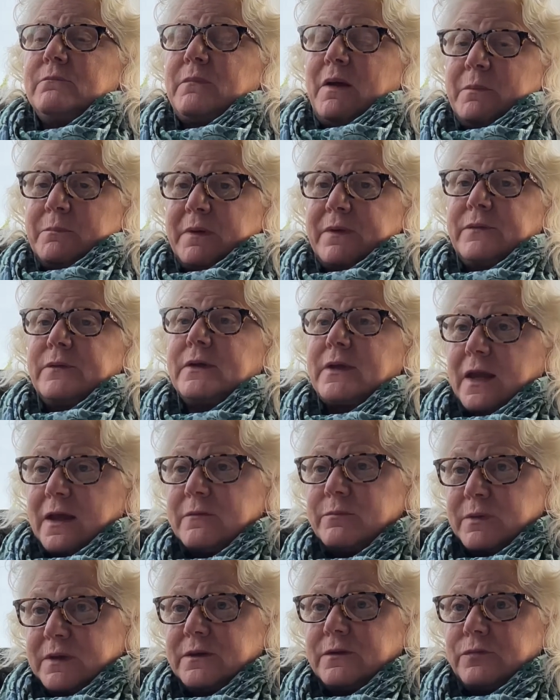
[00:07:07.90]
mother
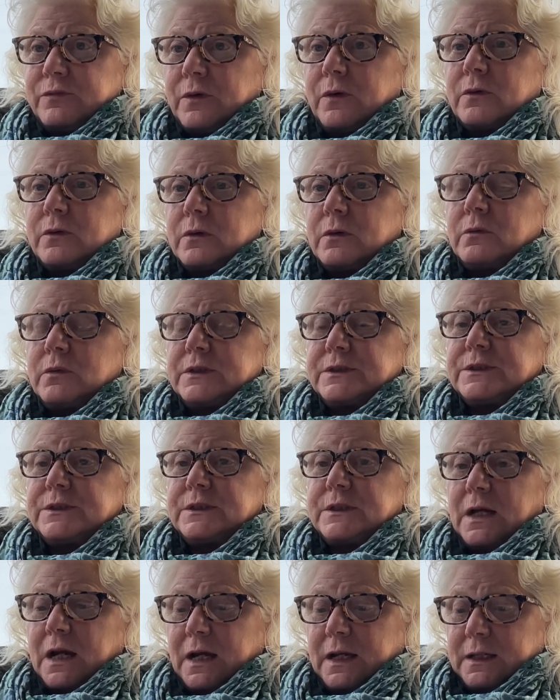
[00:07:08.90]
gave me the photo when she
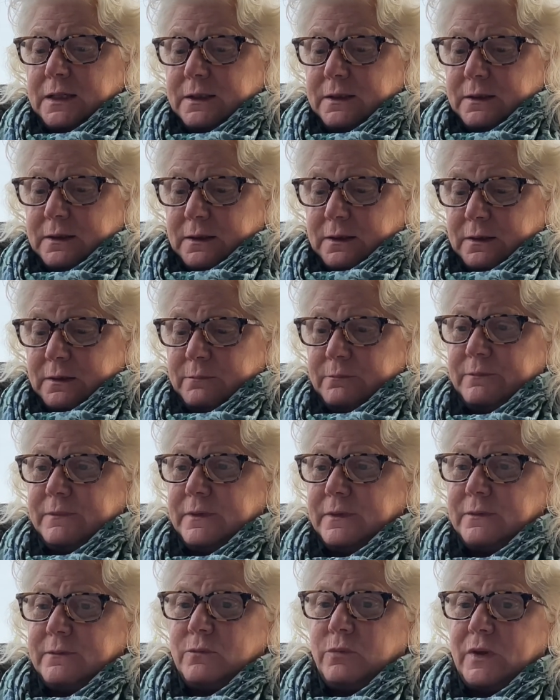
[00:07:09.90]
died.
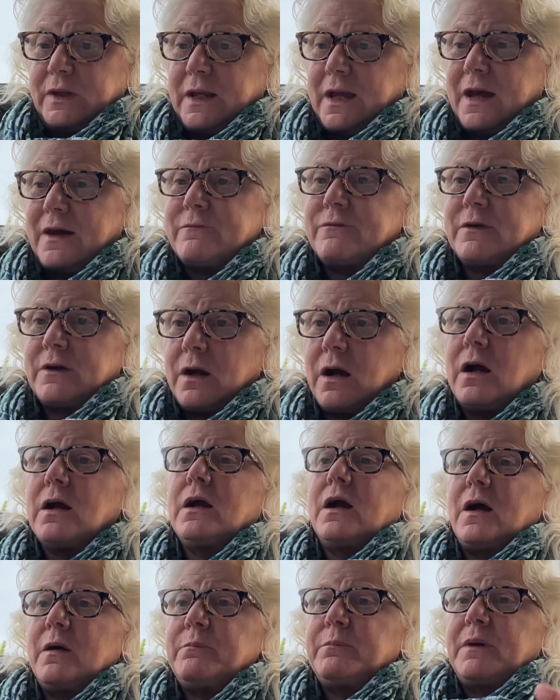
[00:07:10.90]
We have it hung
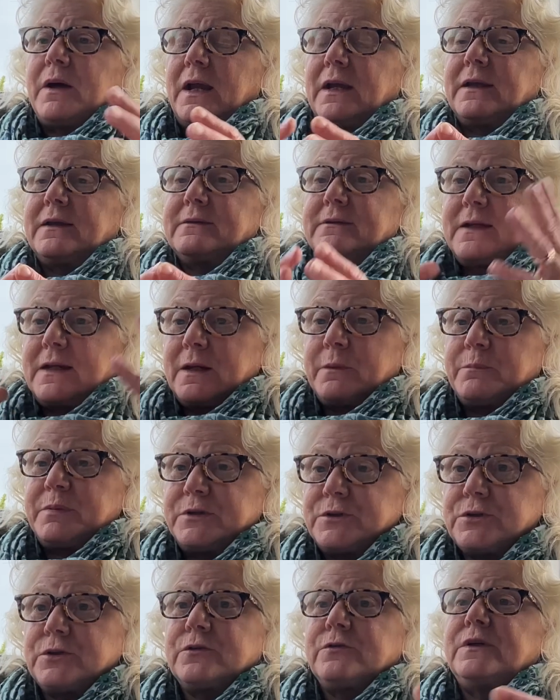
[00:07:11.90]
up. I can take a
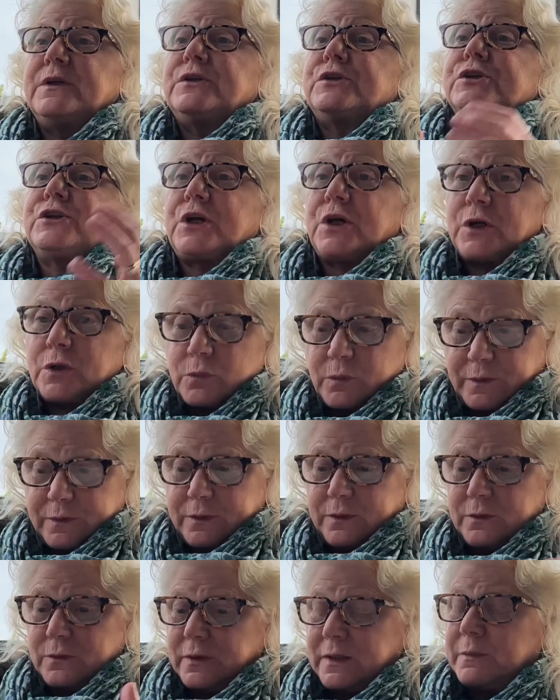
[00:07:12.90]
picture of it, share it with
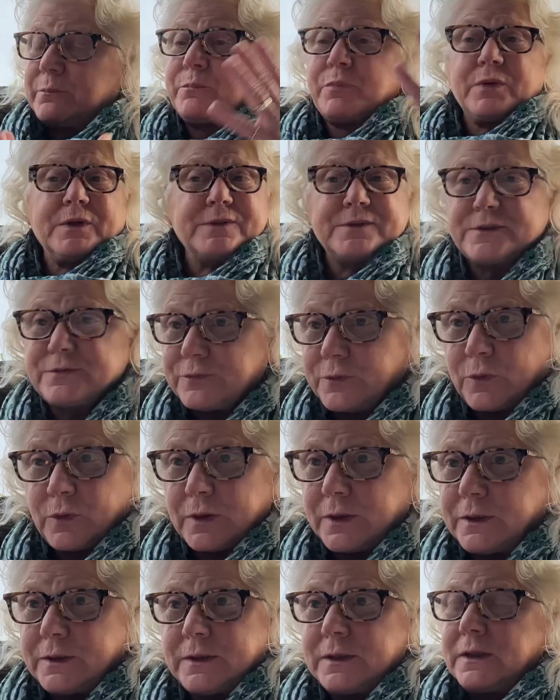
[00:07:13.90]
you, get prints for
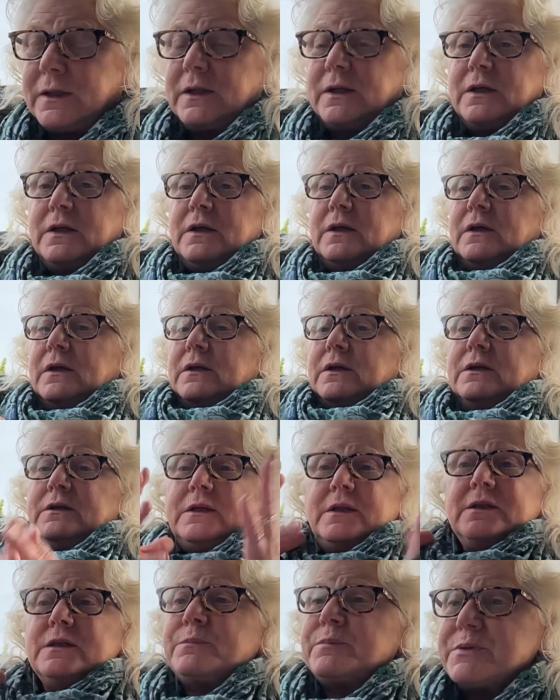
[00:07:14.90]
it. You
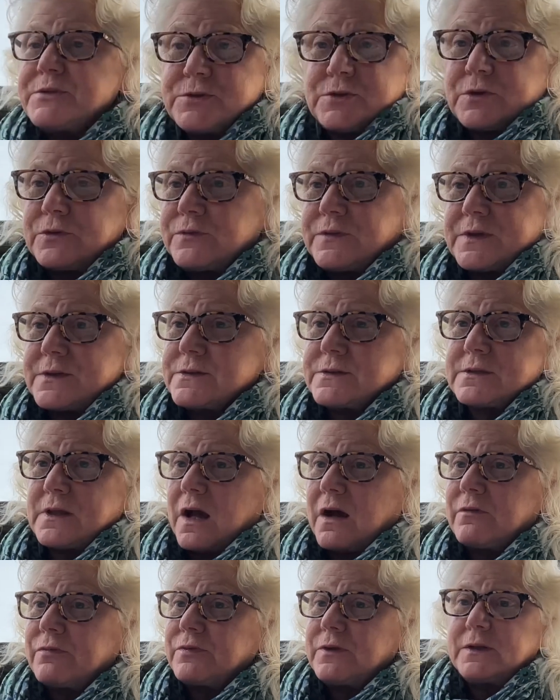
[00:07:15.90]
need to preserve this
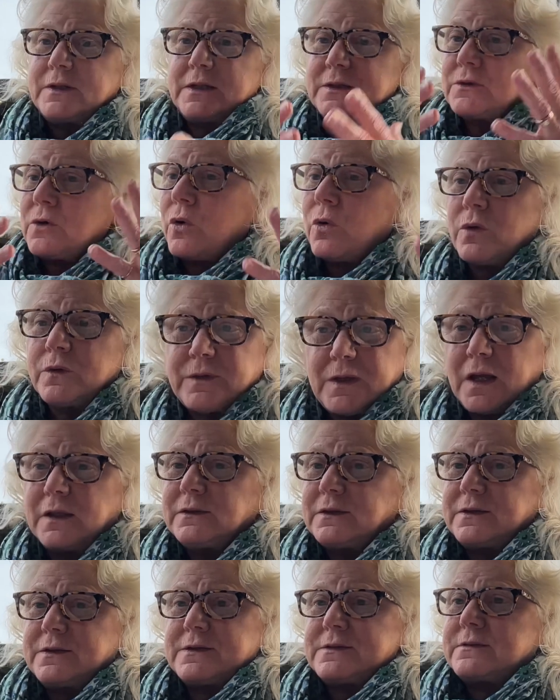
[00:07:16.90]
stuff. You need to hold on
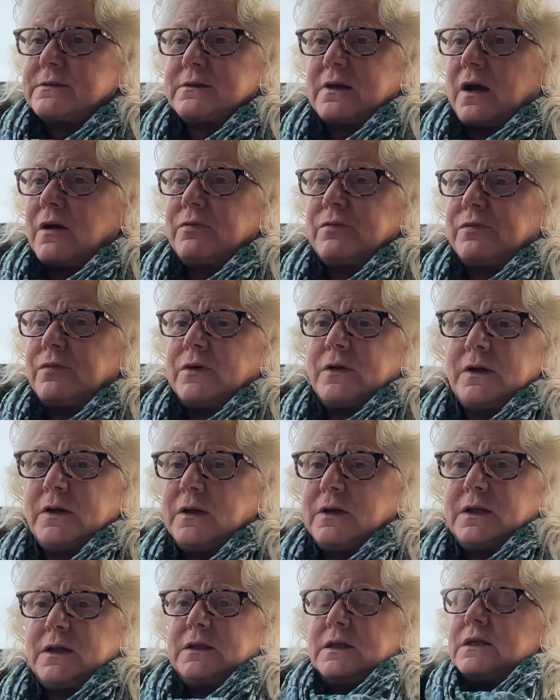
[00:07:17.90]
to this stuff.
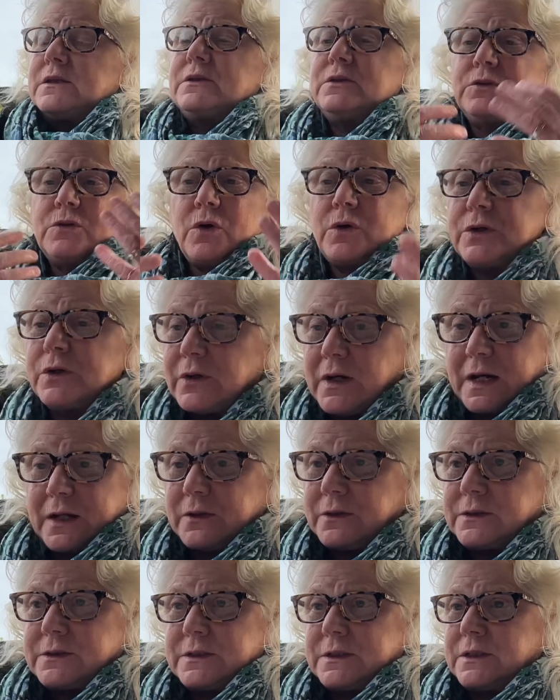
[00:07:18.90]
You need to know your
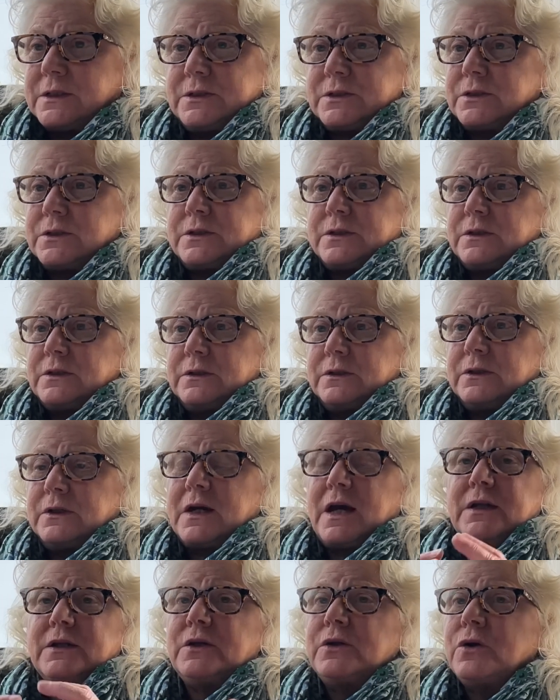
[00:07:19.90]
heritage. You
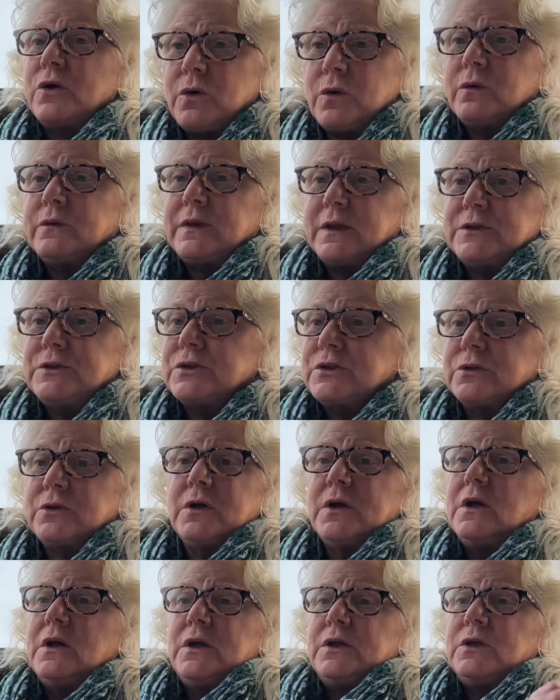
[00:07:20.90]
got to know that you
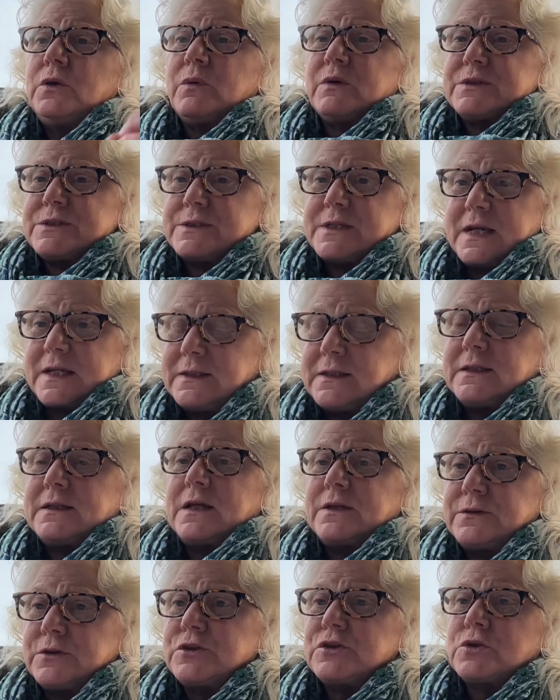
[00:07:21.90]
are standing
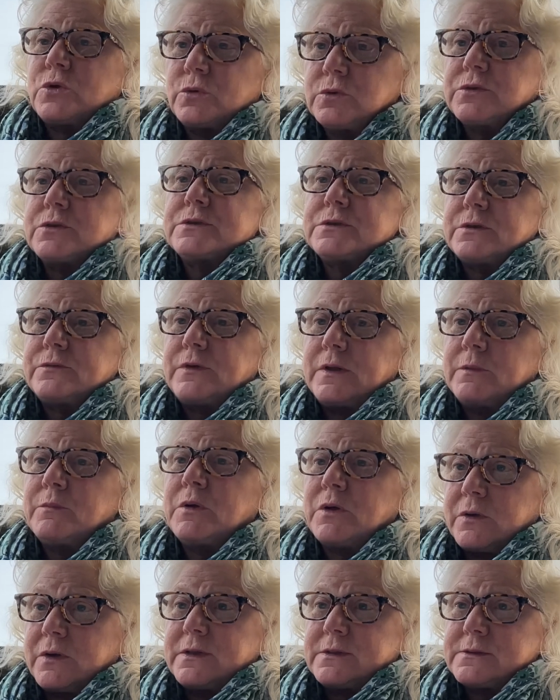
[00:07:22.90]
on the shoulders of
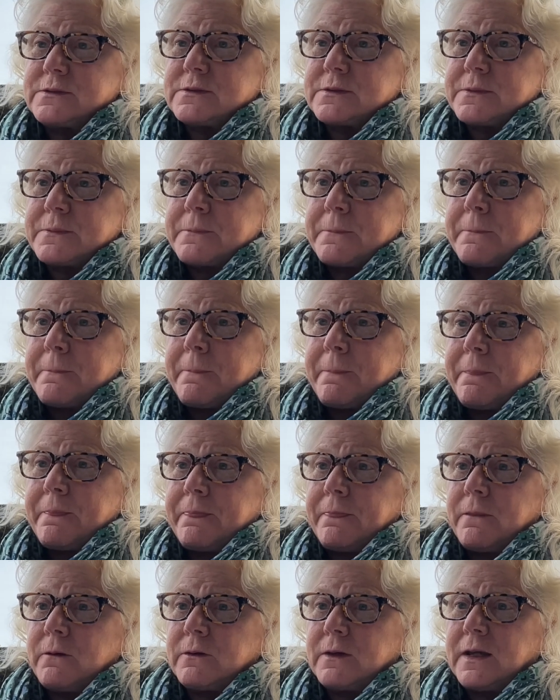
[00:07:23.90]
immigrants.
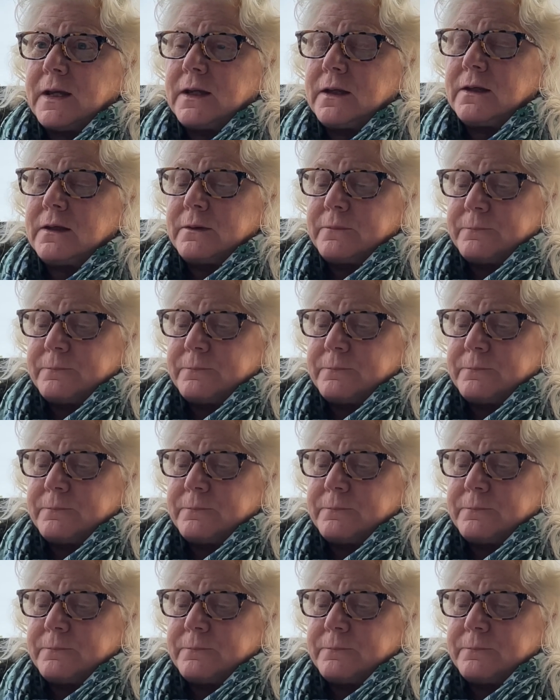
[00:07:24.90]
Okay?